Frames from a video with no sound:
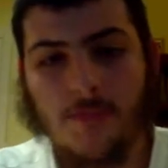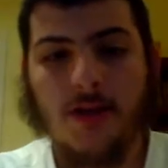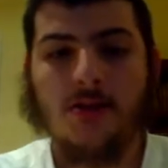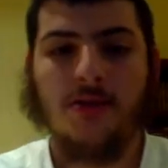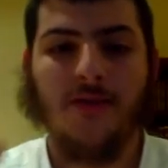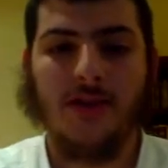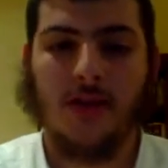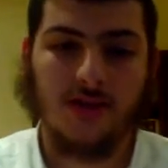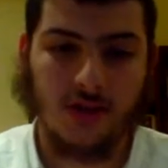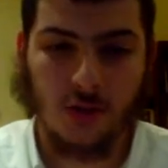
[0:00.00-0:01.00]
kapitel,
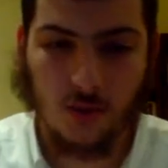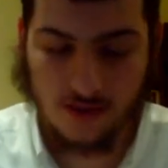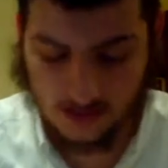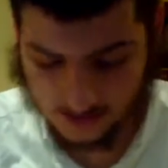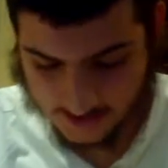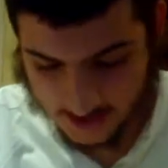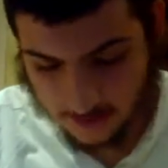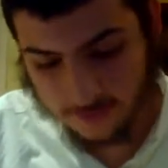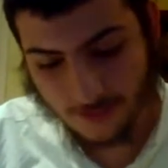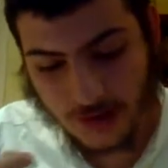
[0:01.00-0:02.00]
David does two things,
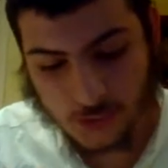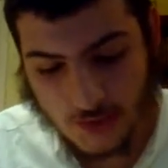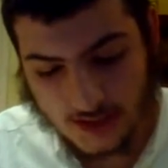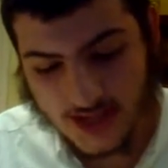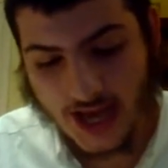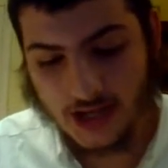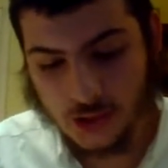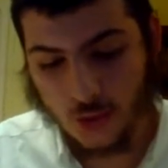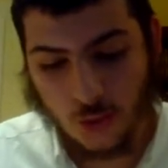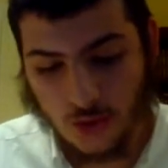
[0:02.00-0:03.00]
and from us we can
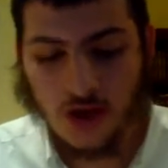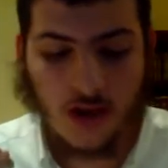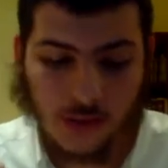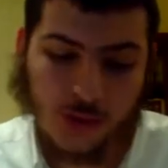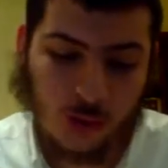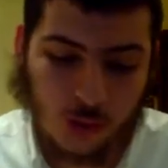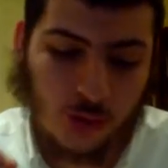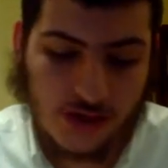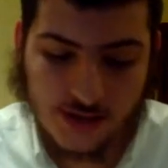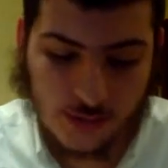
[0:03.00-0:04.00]
take
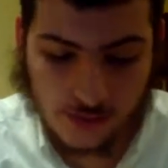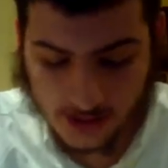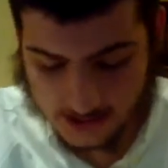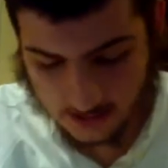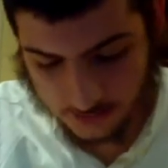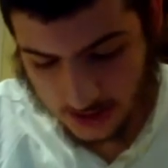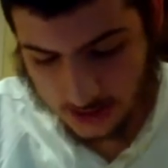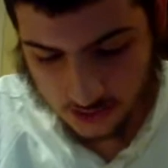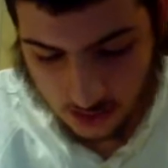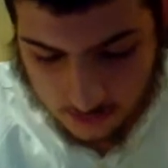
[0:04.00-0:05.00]
these two things and
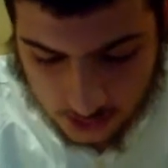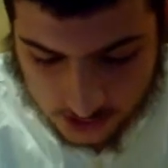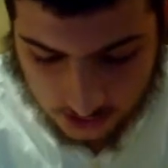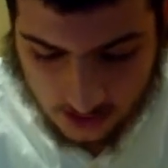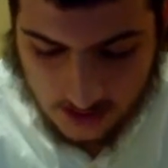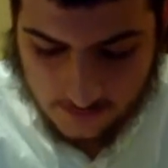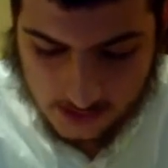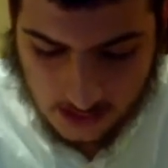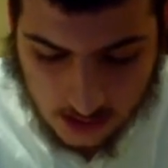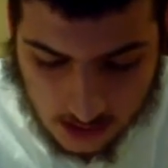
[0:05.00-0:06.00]
apply it to our personal
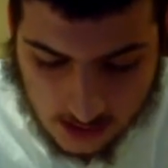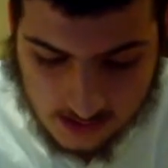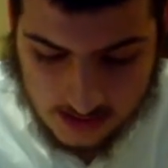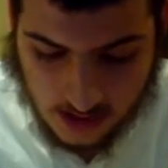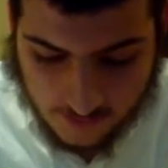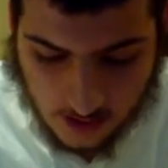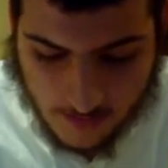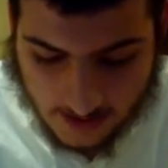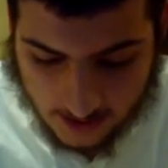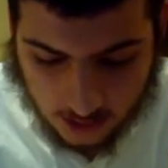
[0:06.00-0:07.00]
lives. That David
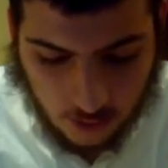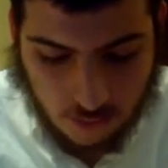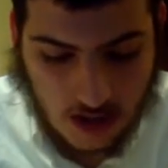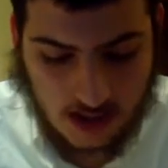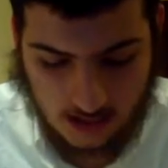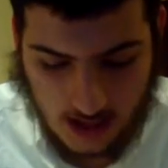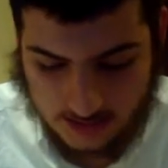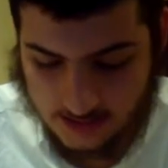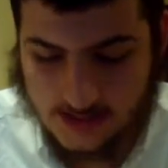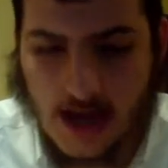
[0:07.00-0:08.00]
HaMelech
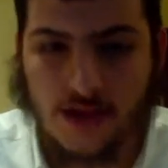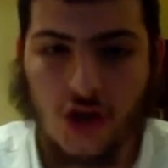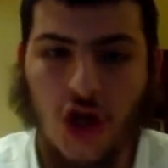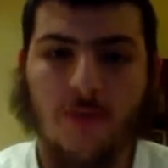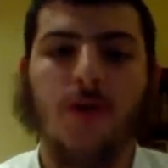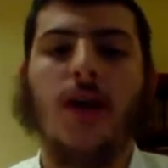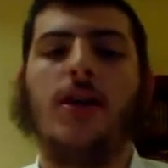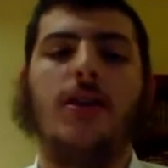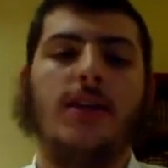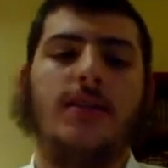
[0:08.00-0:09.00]
recognizes Yad Hashem. He
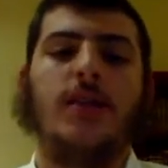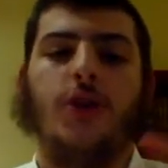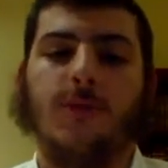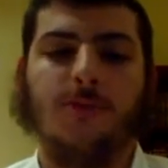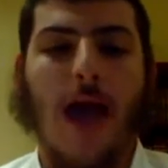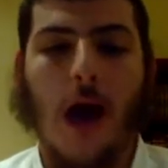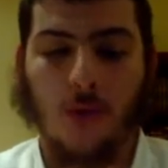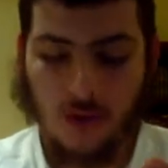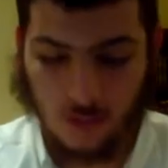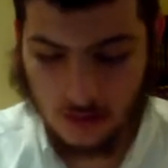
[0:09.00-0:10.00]
recognizes Hashem's
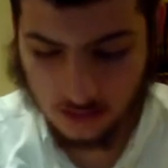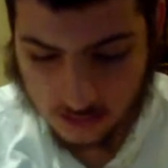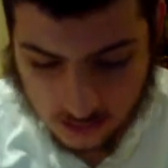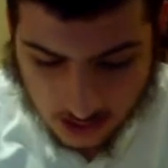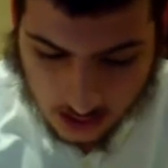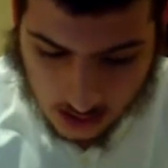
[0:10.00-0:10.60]
power in the world,